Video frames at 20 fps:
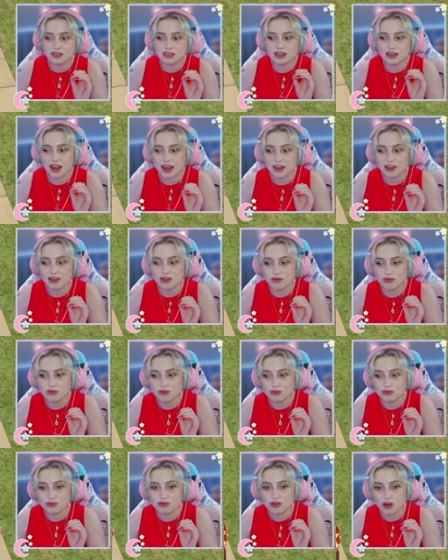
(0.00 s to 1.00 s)
to let
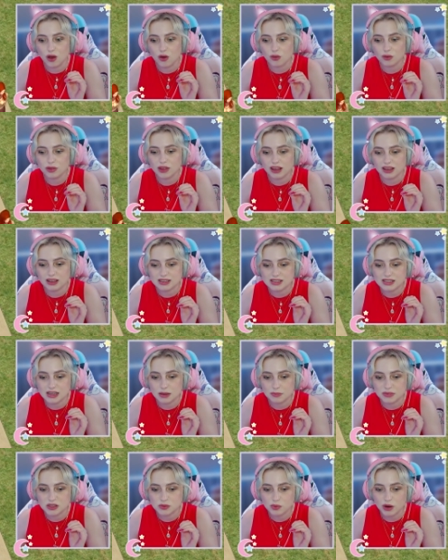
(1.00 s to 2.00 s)
you know that your
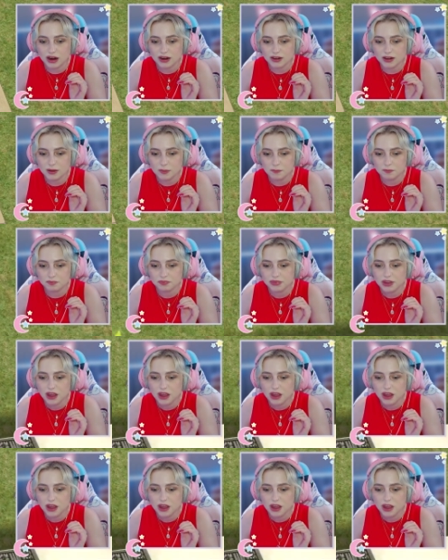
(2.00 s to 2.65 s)
sim is pregnant,